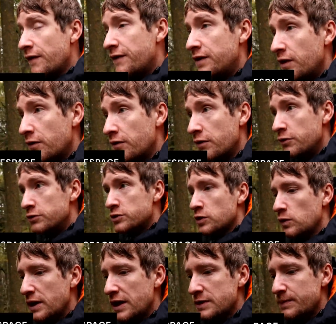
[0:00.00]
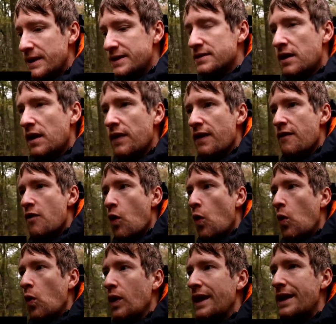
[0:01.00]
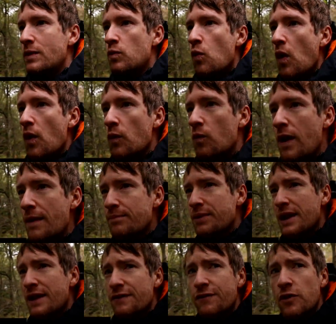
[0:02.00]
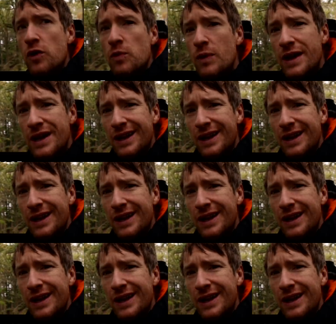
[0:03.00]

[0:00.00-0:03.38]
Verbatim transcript: If you don't know who Squarespace are, they're an all-in-one web platform where